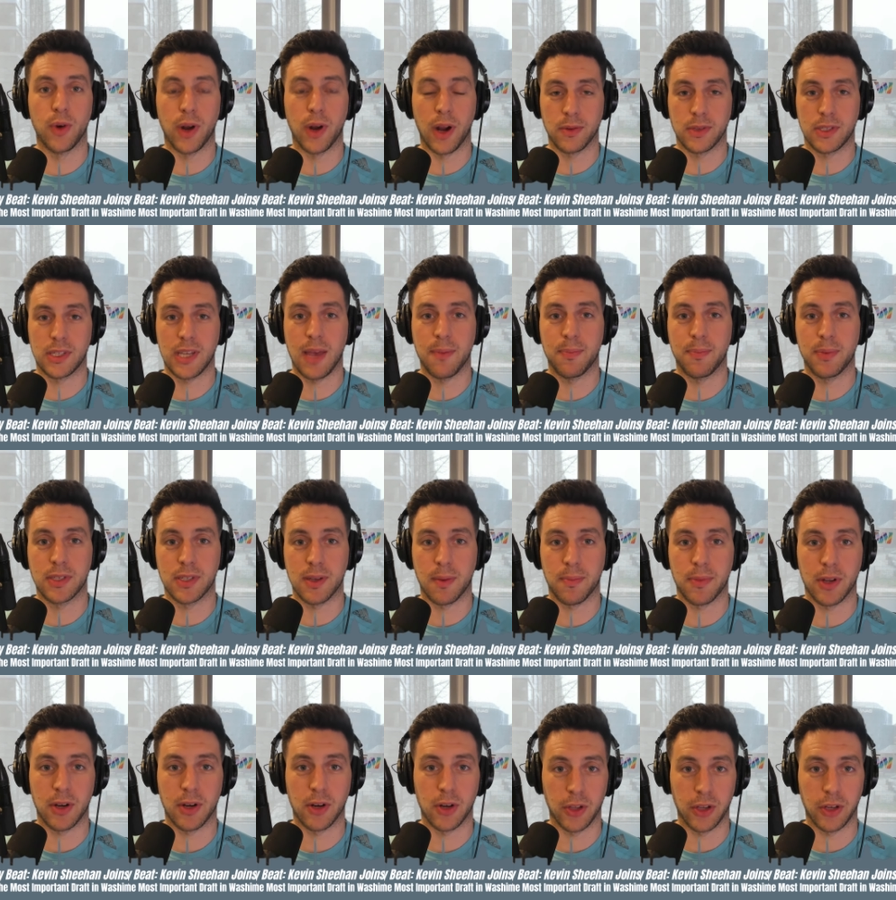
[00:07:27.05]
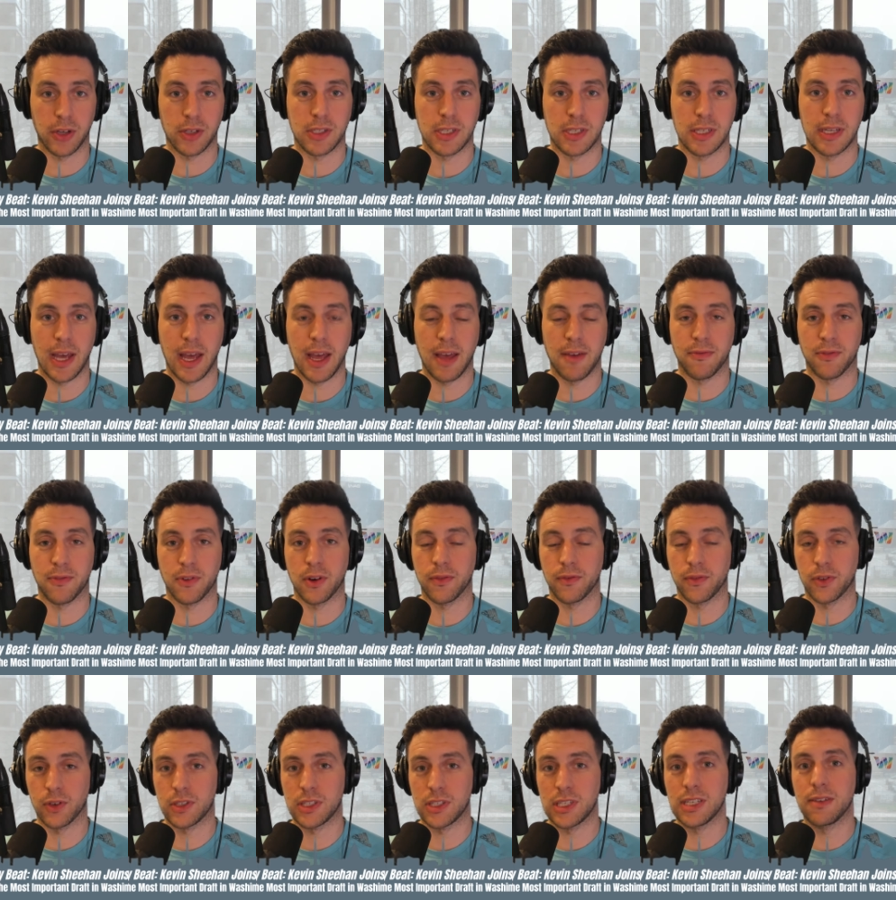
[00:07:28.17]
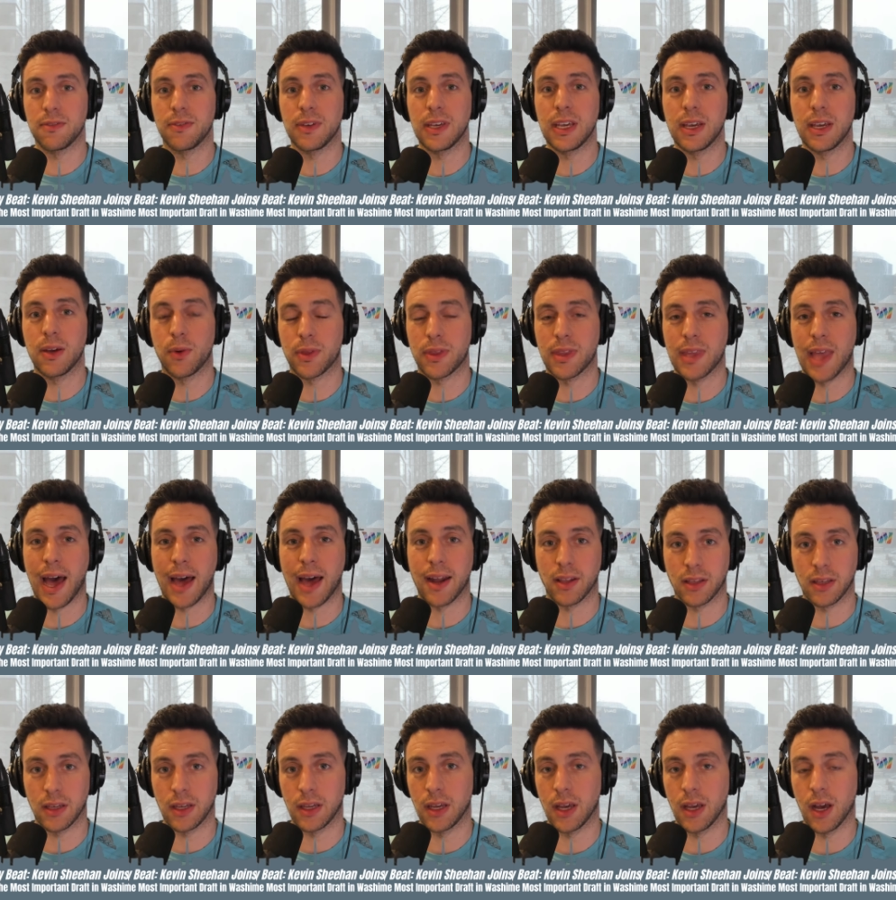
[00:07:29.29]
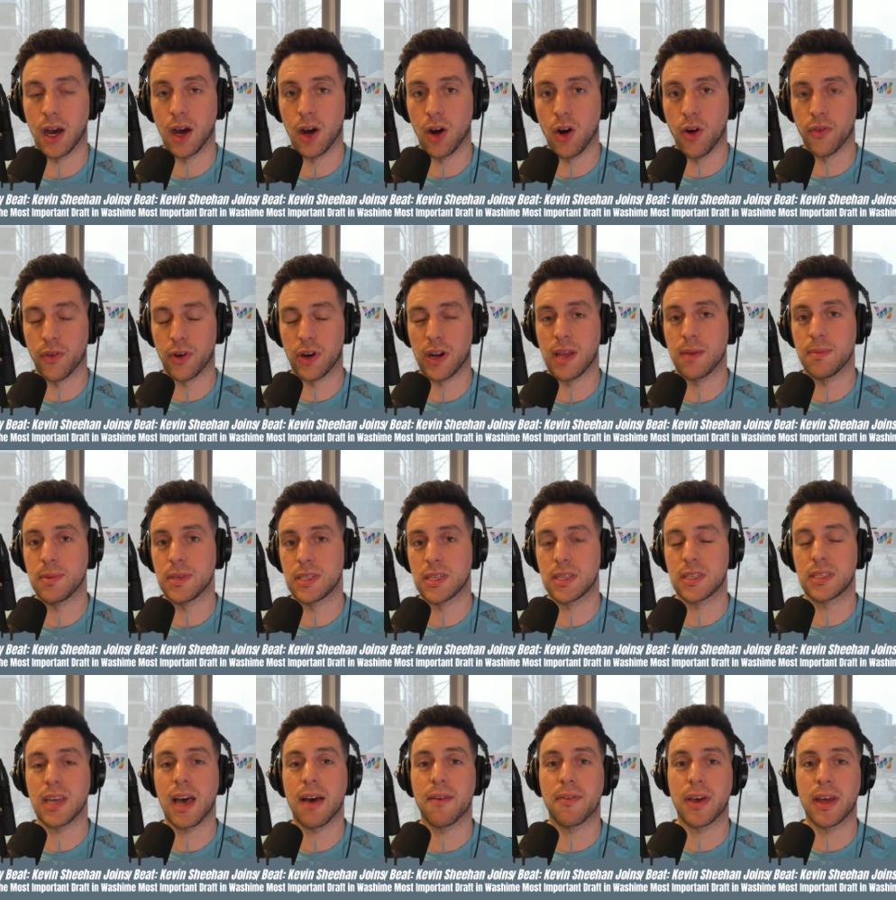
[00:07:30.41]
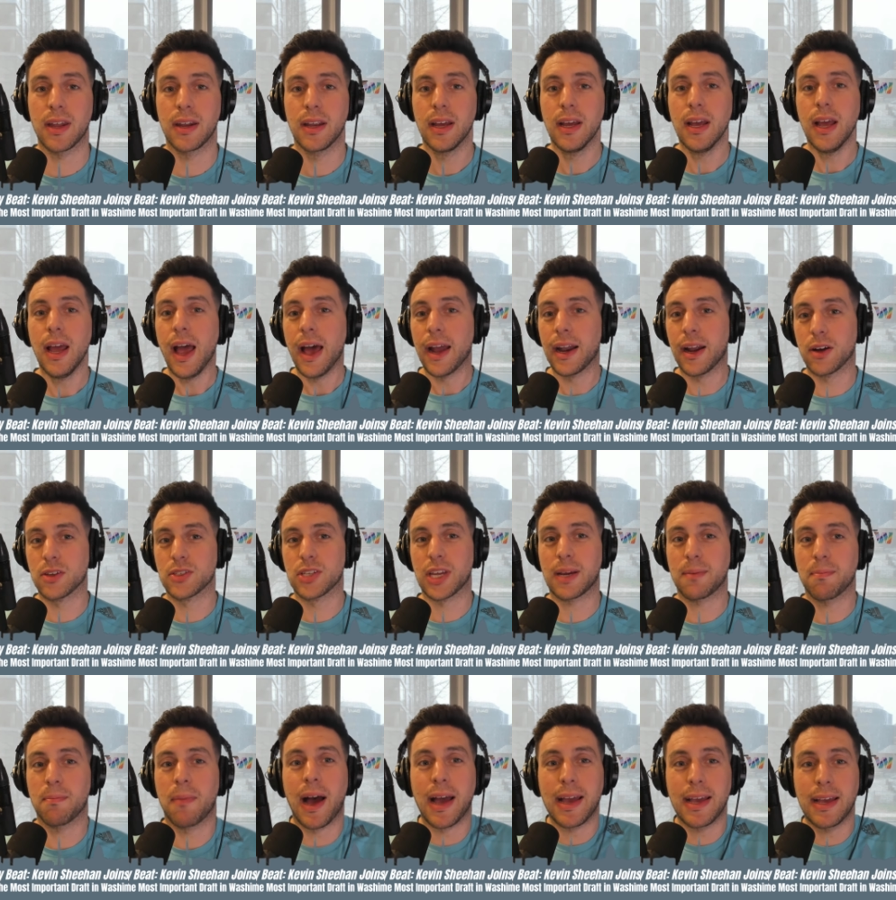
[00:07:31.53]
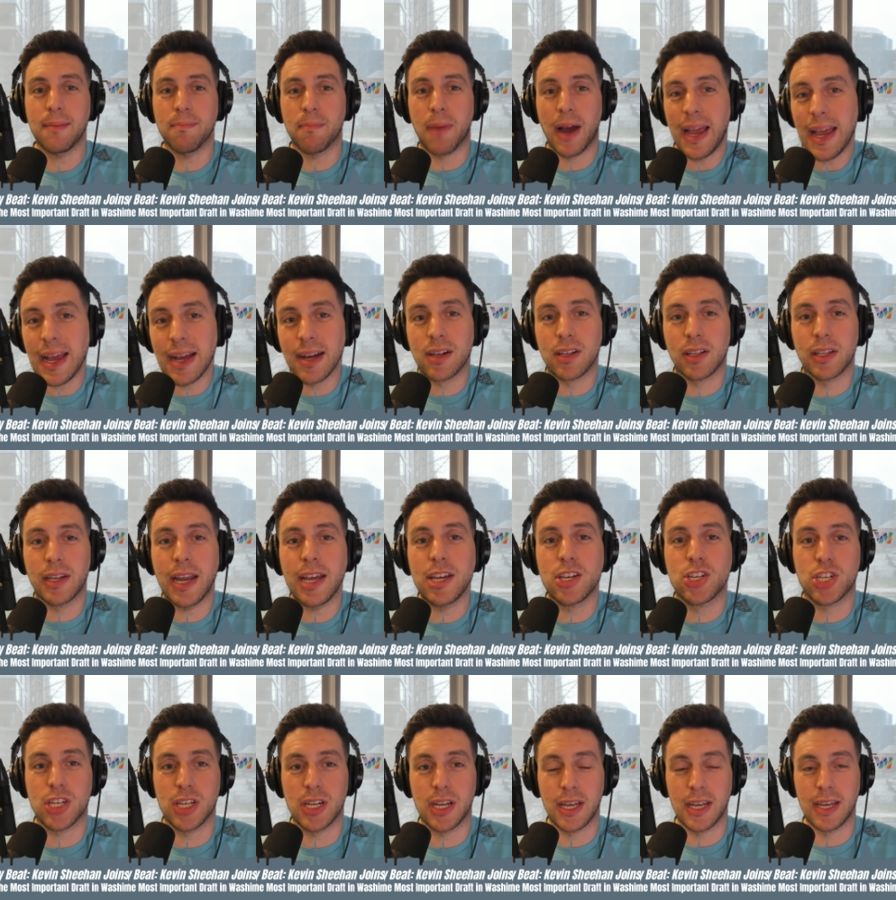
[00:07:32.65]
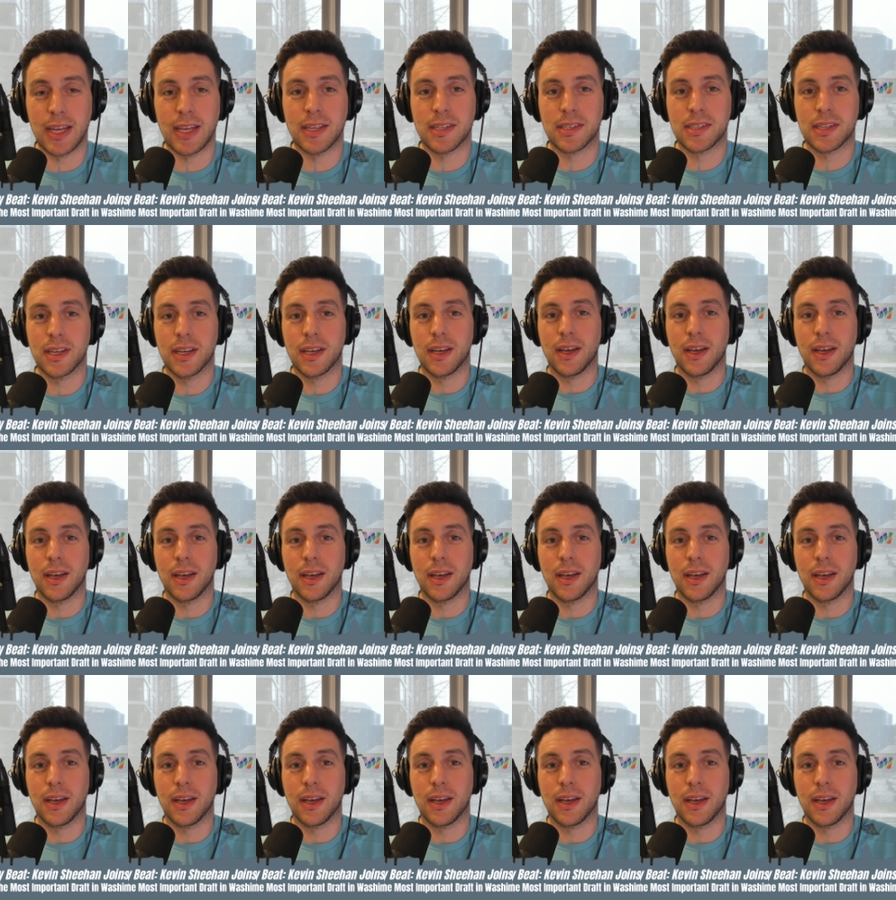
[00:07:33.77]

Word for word: When I was taping something earlier today for for TV with Natalie uh, over at ABC Seven, and I was like, my my inclination is